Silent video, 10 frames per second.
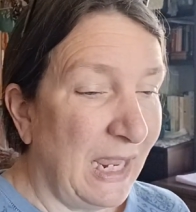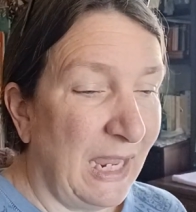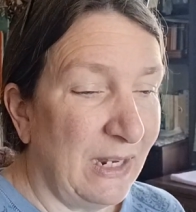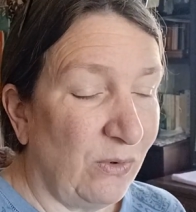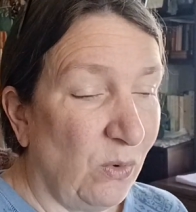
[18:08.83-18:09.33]

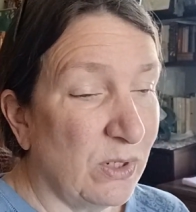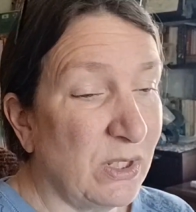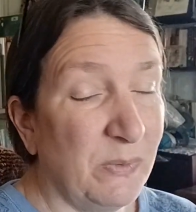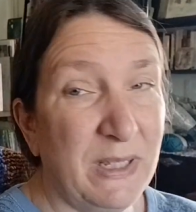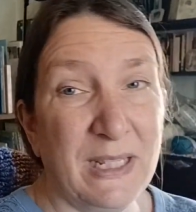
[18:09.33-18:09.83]
And of course,
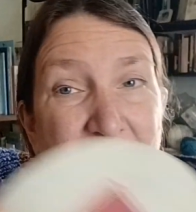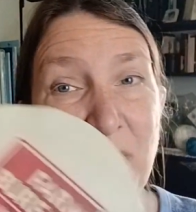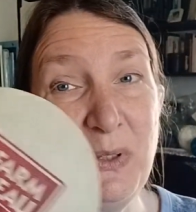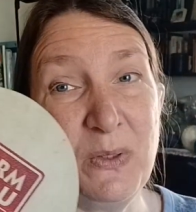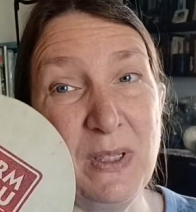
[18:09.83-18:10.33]
the reason I'm
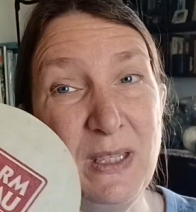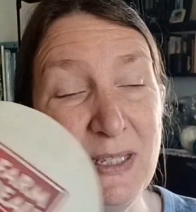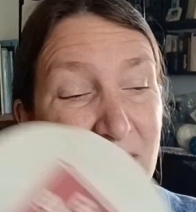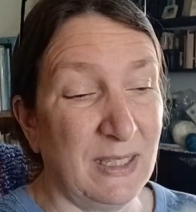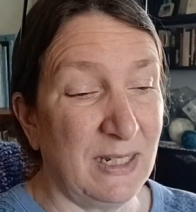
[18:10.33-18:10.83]
using
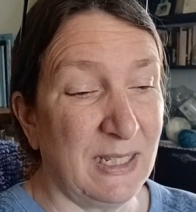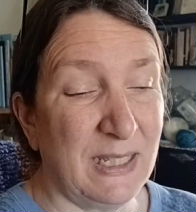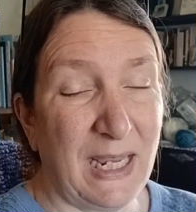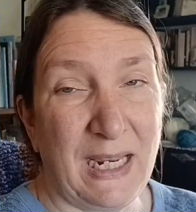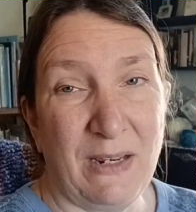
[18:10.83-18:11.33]
this is to
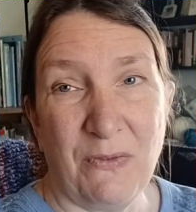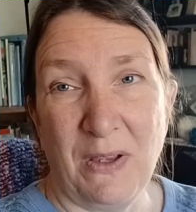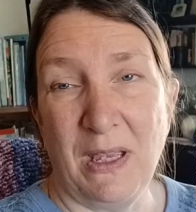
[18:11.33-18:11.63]
save